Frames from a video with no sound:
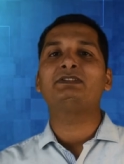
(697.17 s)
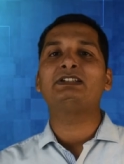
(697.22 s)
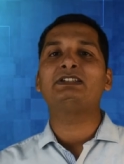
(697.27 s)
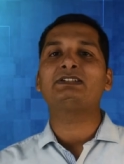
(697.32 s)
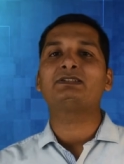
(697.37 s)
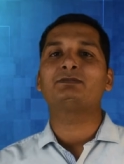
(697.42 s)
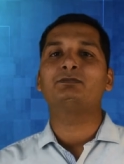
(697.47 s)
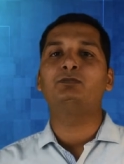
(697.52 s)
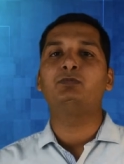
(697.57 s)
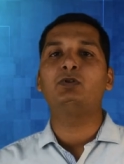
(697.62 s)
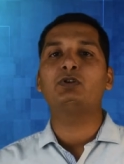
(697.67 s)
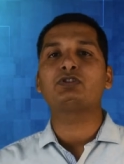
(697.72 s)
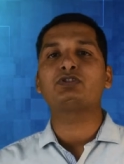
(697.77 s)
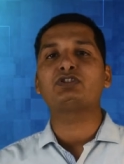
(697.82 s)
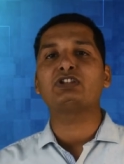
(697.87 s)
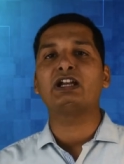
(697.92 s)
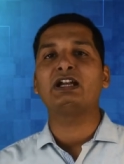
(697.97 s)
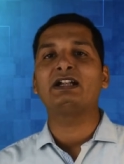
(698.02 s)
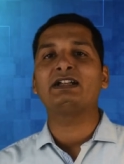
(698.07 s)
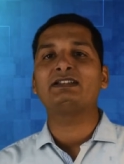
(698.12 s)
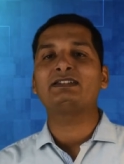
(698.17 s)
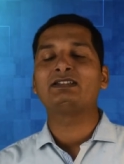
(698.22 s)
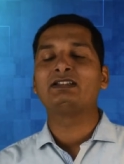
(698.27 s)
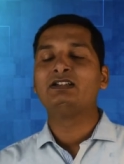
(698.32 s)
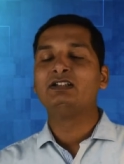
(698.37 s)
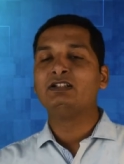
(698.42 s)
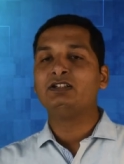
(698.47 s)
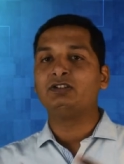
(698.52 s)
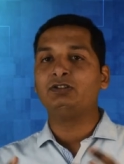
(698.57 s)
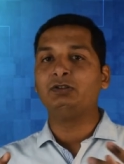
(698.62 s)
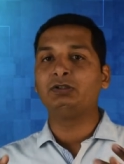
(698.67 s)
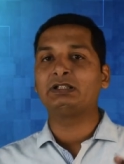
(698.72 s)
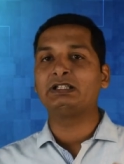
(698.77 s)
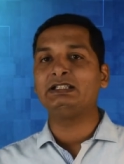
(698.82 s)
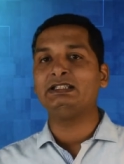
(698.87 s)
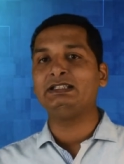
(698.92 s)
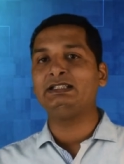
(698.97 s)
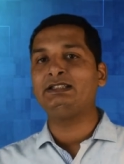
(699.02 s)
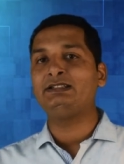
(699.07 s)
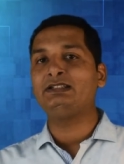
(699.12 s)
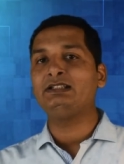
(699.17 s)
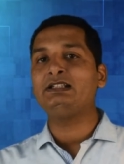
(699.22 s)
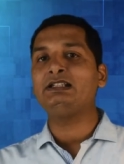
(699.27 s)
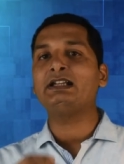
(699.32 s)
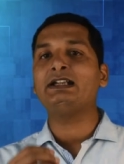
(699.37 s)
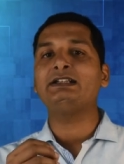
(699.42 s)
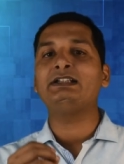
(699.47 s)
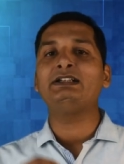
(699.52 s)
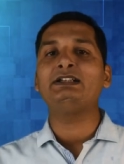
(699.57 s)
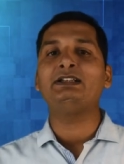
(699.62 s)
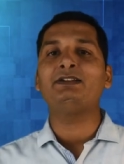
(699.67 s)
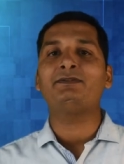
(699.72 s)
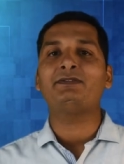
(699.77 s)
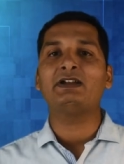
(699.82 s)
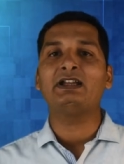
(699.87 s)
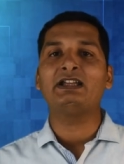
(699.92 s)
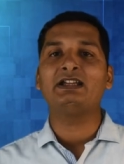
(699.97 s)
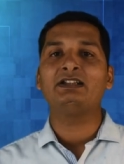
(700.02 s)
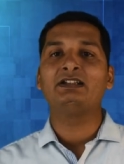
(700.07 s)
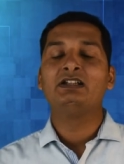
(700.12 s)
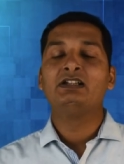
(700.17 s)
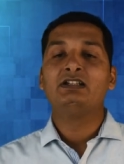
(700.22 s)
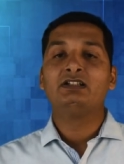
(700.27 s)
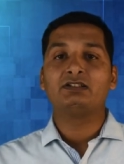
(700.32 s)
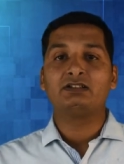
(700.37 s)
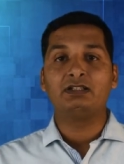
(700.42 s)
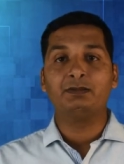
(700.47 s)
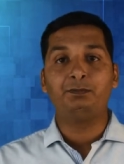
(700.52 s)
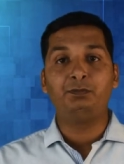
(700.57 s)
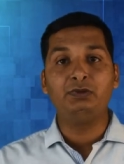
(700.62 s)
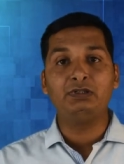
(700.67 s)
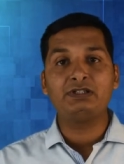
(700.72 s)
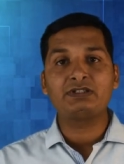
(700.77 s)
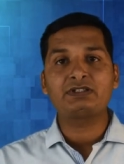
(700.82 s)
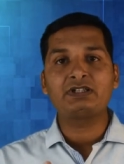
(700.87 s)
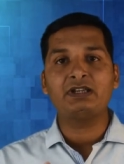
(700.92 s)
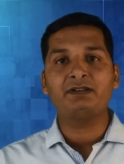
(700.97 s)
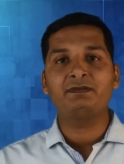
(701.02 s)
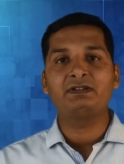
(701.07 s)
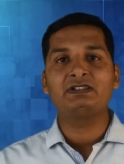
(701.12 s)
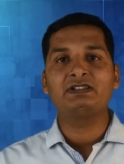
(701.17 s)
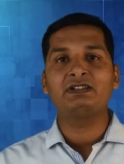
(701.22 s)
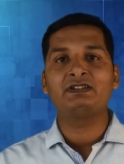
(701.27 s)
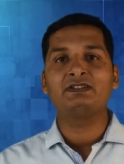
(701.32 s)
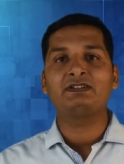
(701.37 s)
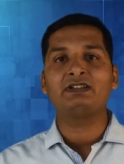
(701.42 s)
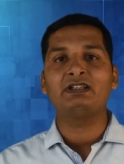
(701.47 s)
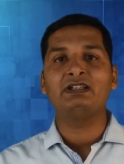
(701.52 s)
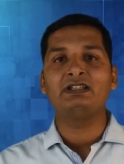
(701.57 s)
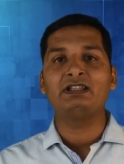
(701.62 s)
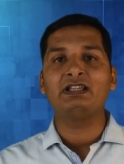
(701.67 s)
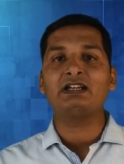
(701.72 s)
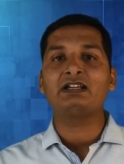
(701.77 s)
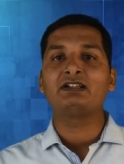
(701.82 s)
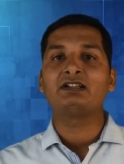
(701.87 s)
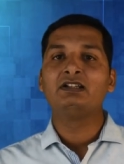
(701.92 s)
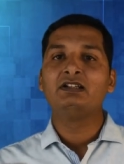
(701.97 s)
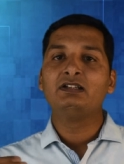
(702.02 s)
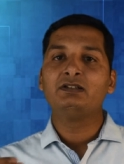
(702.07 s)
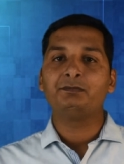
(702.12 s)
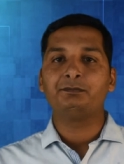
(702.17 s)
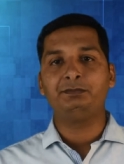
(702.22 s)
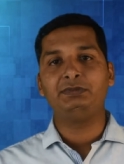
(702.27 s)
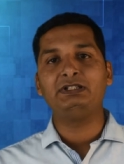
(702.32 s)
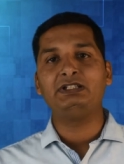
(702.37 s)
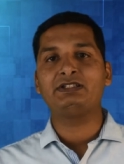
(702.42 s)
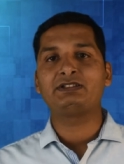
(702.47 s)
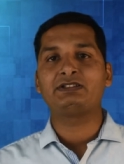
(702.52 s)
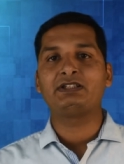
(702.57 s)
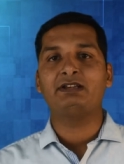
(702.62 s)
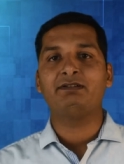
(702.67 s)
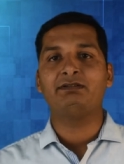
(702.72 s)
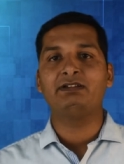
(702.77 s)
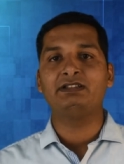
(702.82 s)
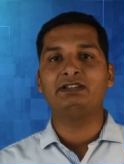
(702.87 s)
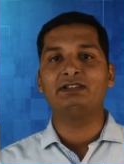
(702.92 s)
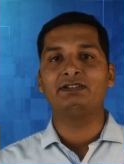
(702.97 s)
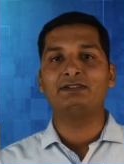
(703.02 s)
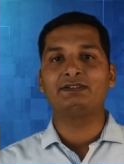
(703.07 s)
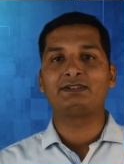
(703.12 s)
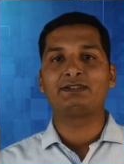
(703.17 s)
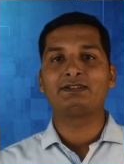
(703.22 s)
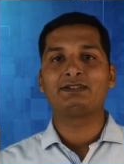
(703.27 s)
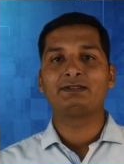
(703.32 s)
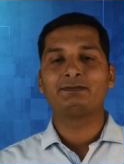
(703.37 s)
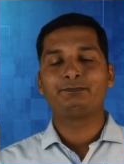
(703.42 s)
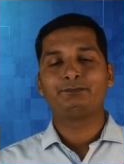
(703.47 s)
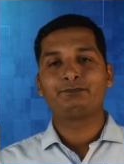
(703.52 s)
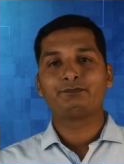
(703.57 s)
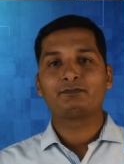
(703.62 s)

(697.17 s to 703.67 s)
this both charts, you can easily identify the bullish divergence and the bearish divergence.